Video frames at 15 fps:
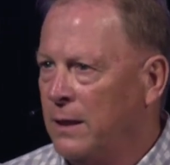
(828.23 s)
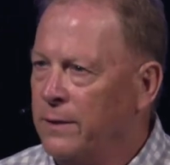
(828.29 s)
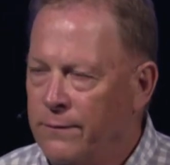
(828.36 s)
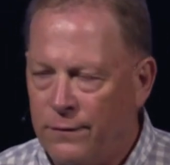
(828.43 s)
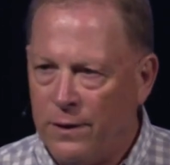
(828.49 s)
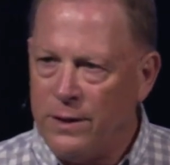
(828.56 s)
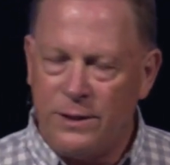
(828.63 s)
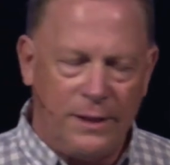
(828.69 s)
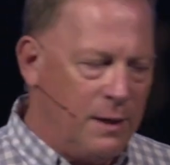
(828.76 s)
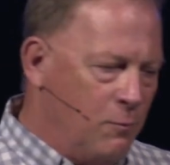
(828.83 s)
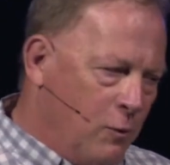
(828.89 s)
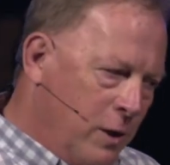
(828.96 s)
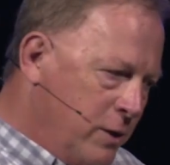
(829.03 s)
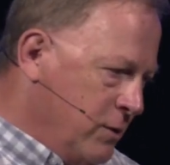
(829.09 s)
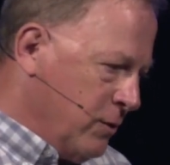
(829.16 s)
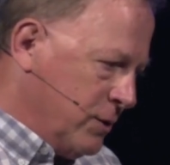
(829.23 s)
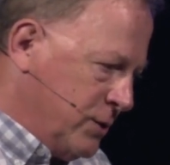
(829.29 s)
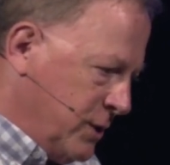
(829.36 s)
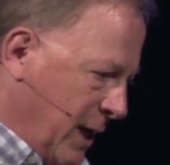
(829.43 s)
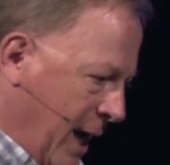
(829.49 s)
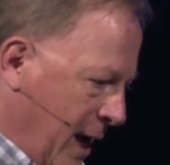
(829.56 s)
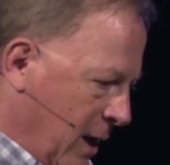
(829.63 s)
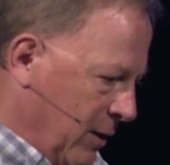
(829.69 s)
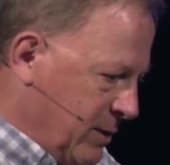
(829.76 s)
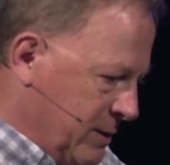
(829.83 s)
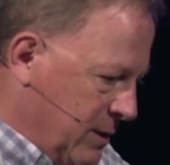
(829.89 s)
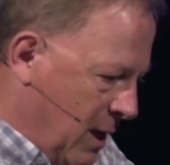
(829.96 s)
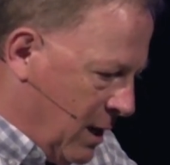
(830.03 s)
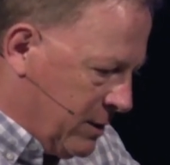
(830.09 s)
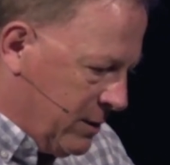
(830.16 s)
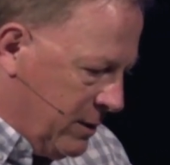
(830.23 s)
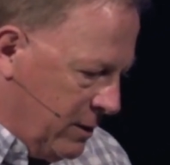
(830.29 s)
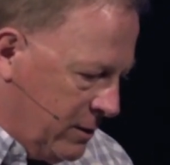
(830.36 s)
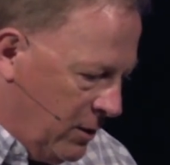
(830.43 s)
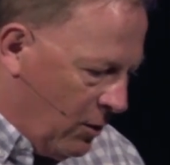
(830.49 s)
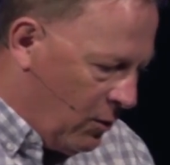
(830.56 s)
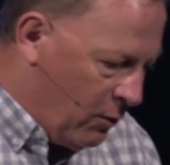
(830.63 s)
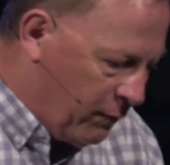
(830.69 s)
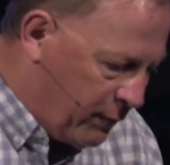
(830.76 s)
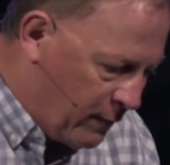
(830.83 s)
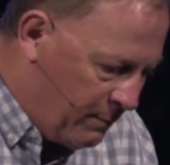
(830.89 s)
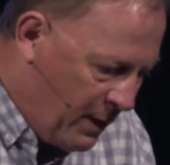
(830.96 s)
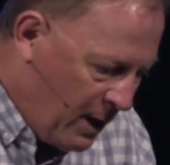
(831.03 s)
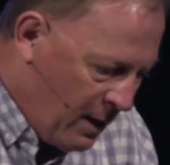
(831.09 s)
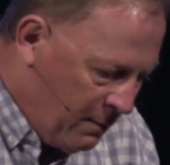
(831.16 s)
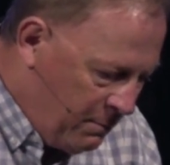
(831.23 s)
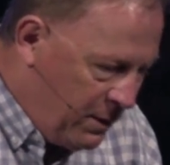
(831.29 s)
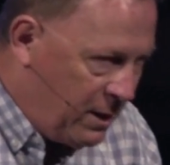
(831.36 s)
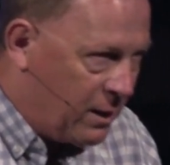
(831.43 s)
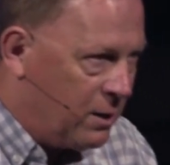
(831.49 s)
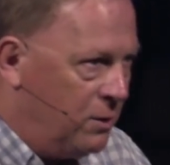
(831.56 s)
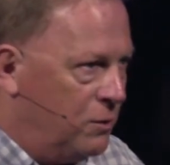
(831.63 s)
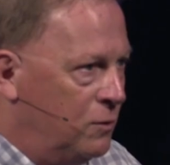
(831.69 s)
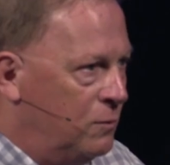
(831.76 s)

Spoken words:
And in the very same way, your child is not going to go from being a